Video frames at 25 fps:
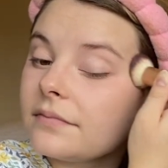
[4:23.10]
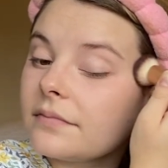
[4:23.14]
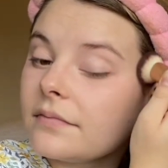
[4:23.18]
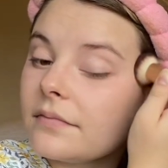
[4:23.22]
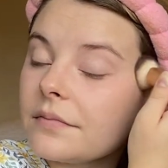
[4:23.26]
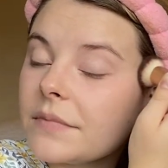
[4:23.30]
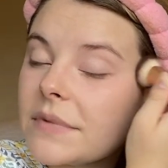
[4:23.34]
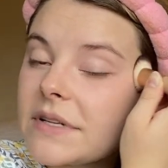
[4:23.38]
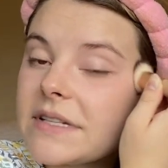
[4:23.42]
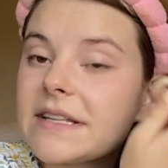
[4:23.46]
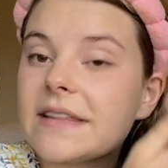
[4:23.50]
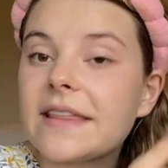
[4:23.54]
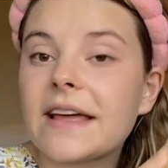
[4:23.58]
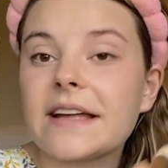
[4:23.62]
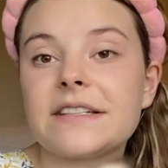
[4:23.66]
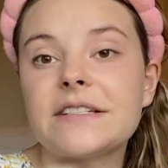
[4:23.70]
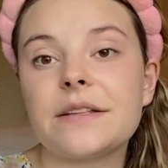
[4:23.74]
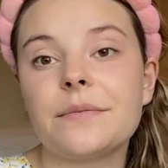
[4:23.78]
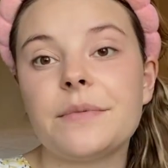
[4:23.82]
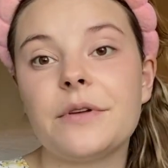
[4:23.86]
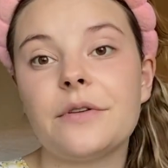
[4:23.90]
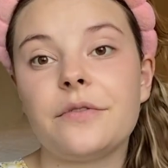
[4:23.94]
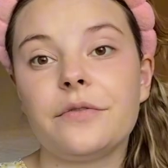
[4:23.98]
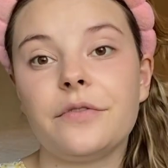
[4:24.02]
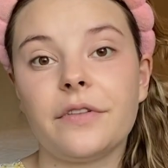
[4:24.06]
But see, that's the
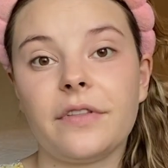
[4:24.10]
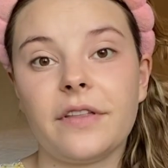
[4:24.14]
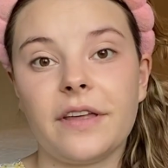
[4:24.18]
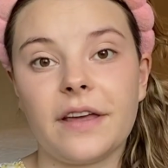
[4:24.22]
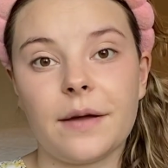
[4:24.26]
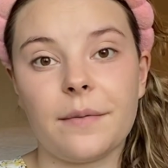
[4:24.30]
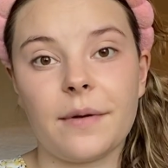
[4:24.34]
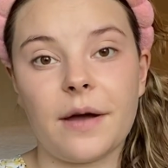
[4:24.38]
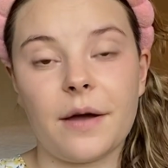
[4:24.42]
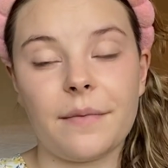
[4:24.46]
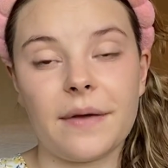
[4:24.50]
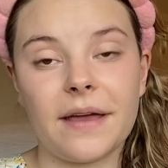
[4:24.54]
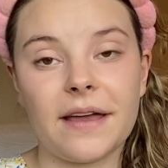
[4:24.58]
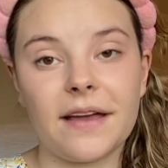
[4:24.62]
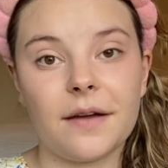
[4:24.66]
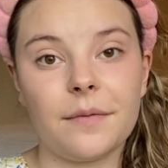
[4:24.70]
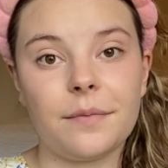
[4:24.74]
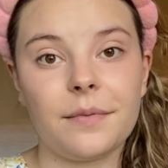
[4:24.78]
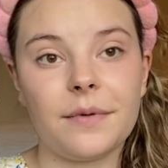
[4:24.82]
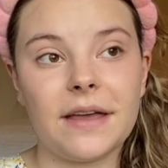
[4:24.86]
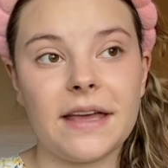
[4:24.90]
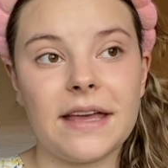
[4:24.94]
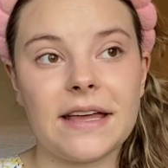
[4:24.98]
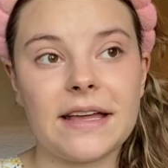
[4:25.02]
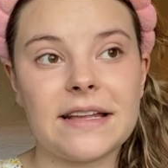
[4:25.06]
beautiful thing about makeup
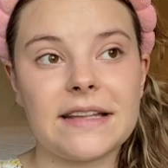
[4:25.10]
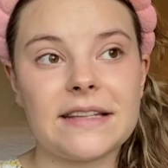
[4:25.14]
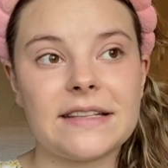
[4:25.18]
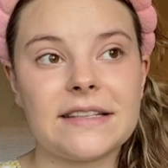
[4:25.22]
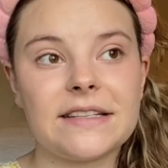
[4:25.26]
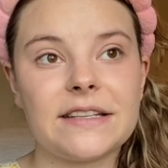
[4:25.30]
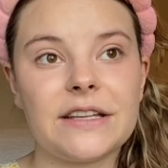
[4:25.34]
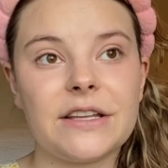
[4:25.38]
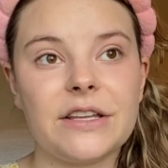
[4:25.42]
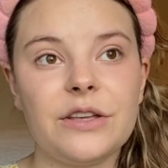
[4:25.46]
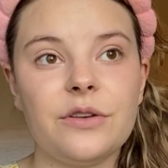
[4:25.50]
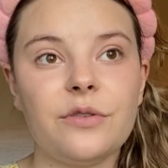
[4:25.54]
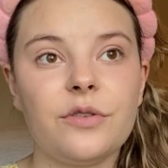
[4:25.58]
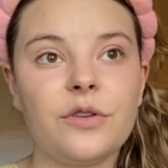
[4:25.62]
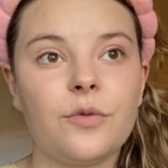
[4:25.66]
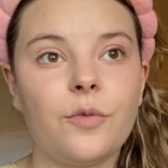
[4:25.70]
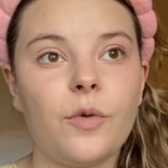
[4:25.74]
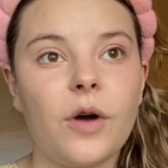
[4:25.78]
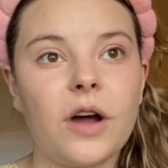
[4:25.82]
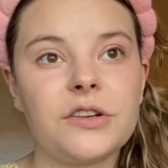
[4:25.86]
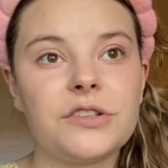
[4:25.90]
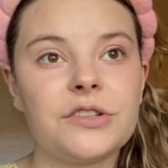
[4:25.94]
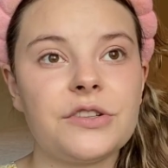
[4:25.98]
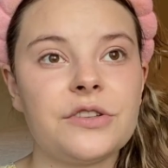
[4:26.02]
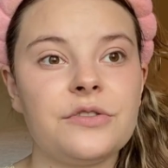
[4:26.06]
is you could
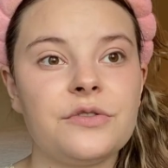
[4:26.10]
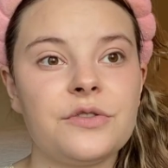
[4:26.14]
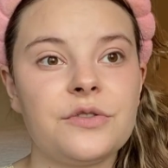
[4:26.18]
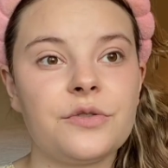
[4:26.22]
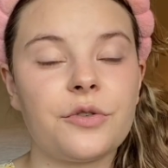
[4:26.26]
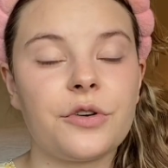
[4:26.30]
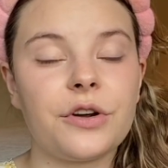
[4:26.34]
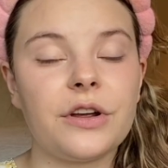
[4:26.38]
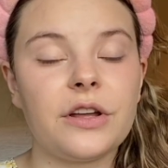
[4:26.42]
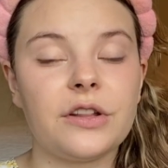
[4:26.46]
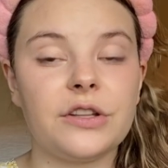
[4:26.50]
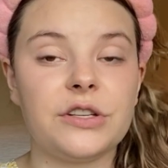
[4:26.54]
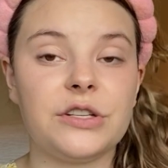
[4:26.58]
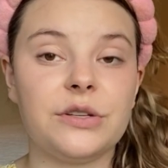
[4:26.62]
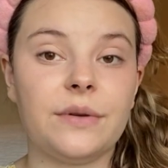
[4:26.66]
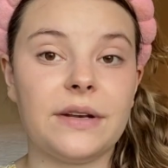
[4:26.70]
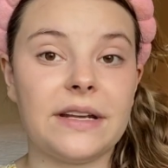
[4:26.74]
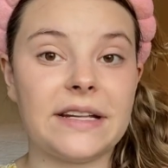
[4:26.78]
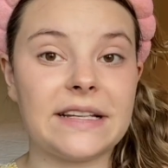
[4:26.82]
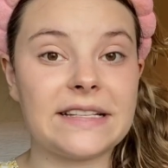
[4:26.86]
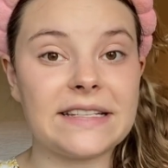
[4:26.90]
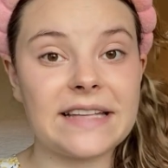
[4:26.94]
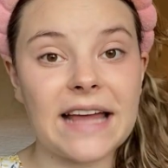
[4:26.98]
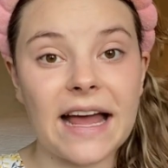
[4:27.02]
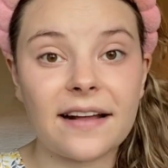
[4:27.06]
watch this tutorial and do it
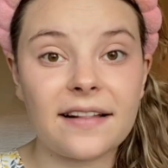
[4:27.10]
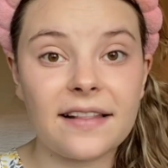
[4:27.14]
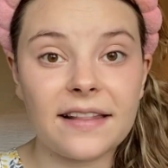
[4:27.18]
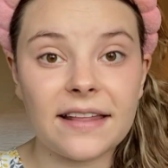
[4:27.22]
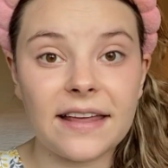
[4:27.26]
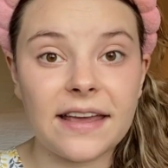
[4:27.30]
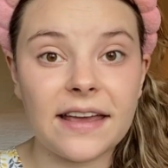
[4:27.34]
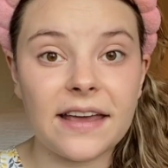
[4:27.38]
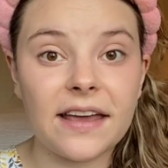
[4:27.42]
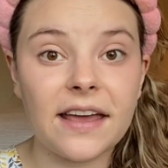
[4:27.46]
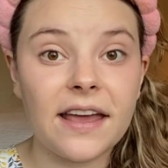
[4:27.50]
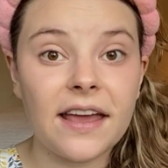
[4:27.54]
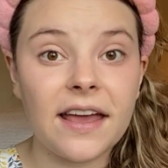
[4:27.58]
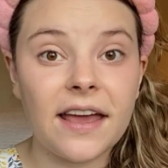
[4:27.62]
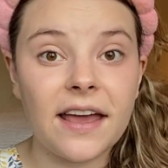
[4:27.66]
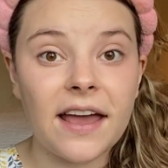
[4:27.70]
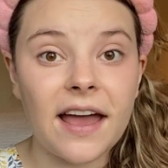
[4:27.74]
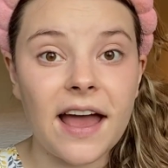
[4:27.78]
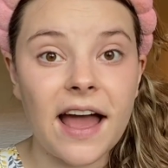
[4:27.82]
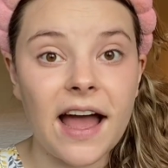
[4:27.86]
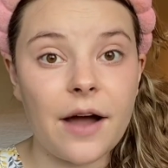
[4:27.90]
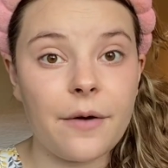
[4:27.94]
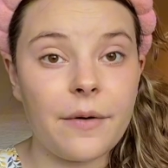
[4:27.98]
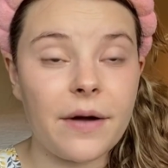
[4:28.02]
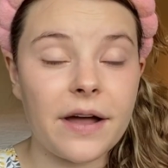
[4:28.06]
exactly
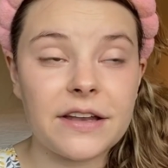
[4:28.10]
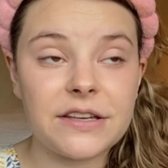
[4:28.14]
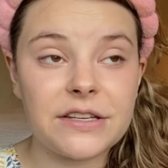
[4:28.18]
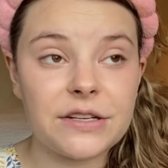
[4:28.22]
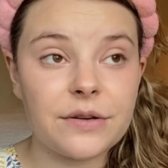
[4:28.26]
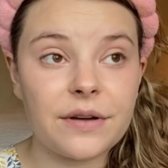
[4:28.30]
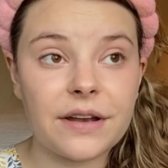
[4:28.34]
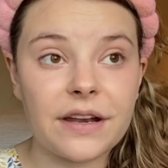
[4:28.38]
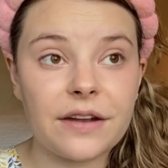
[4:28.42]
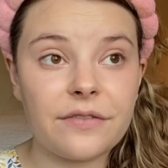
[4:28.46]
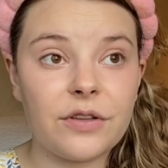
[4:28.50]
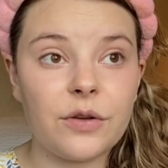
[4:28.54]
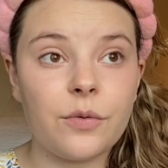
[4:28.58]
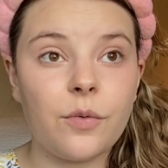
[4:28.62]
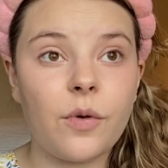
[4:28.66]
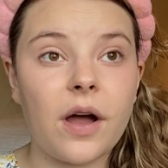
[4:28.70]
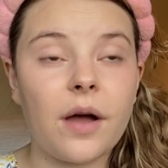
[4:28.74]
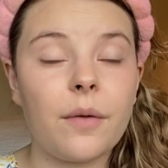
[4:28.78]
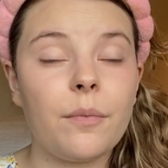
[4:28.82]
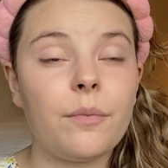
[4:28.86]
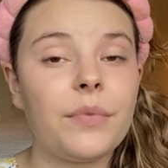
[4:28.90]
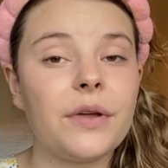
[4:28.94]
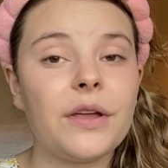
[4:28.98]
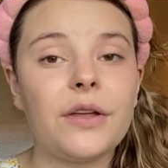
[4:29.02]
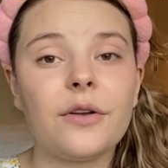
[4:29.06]
how I do it if you want,
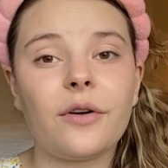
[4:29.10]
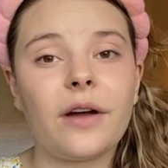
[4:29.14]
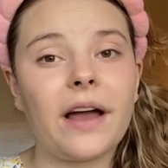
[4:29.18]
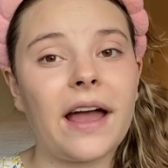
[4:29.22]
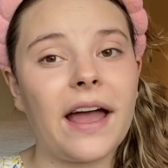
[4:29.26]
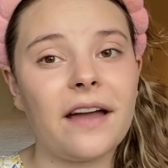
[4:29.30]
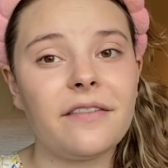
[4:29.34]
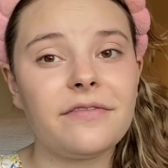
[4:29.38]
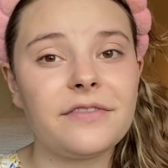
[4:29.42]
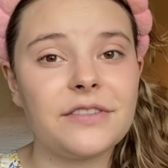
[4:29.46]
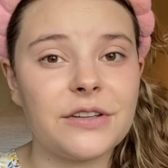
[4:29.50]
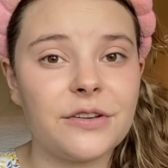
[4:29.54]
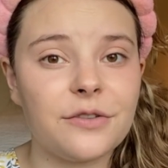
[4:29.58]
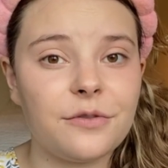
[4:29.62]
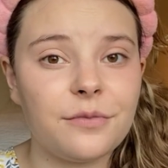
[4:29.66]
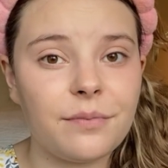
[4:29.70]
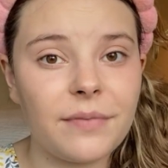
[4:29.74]
but you don't have to.